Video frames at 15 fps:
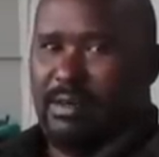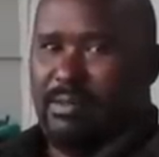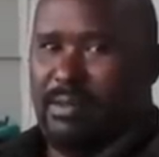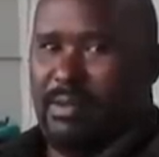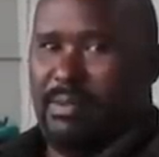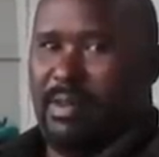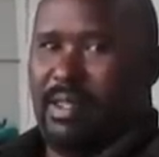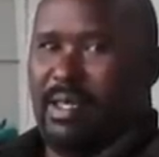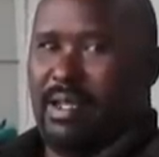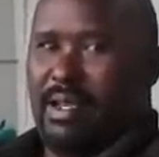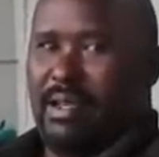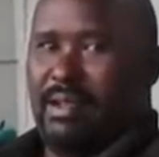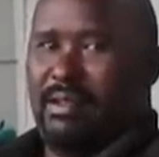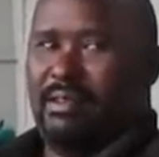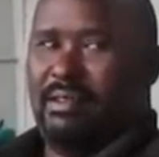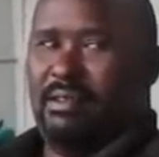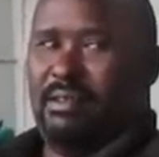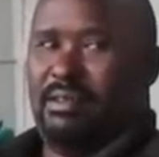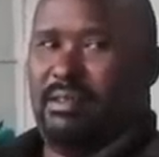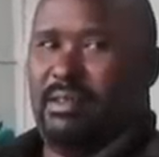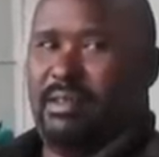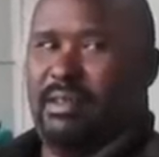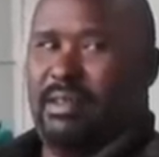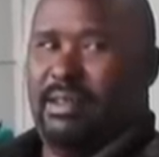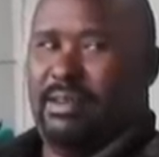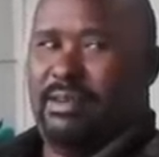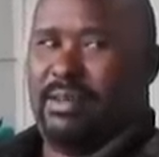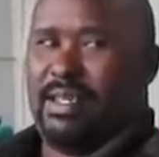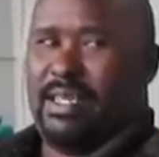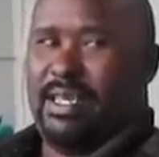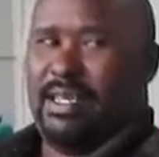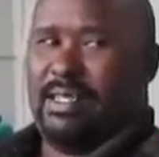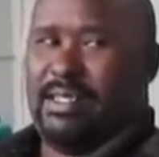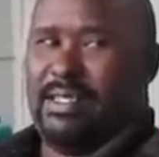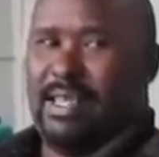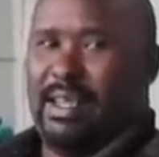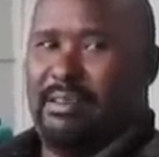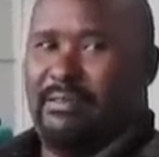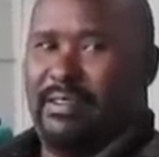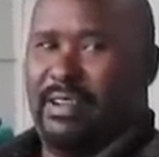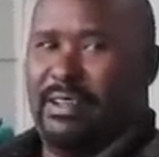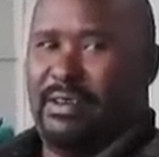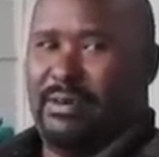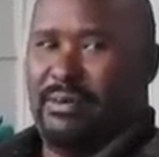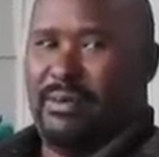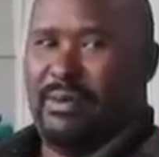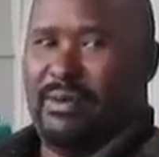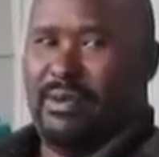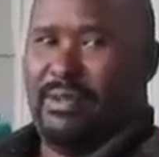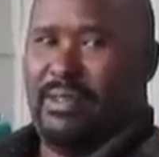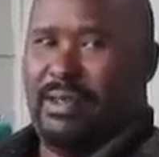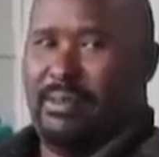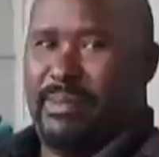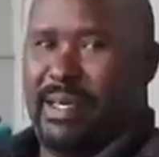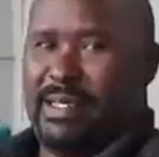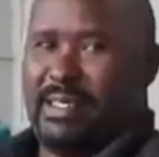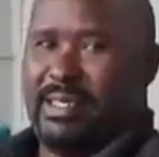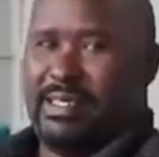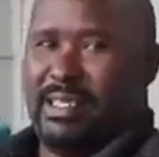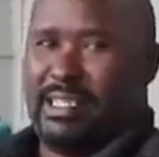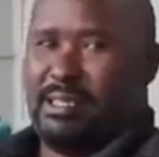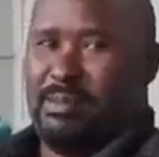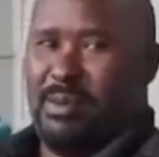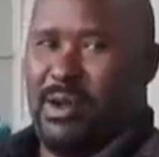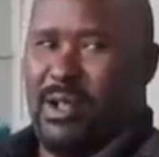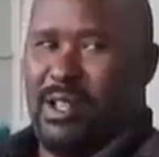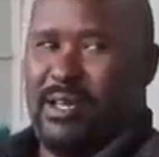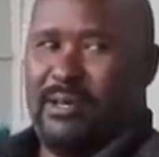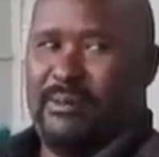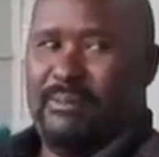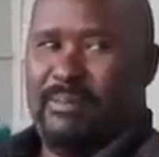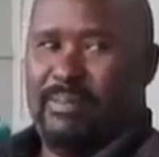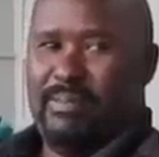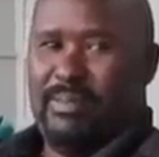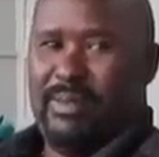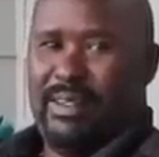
Maybe the little kids, their little their messes are smaller.